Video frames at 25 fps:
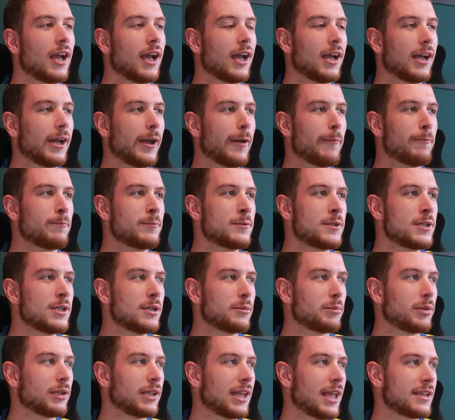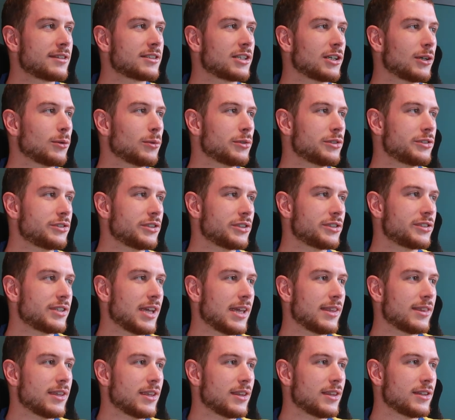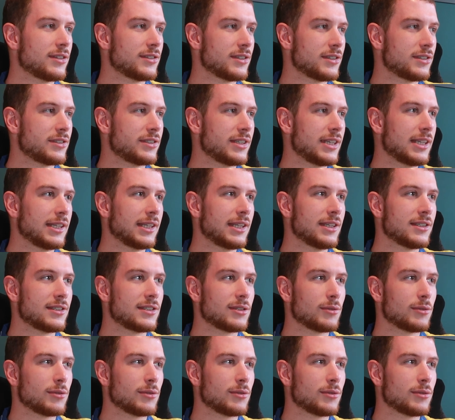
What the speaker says: But Lescott was just saying that there's a ceiling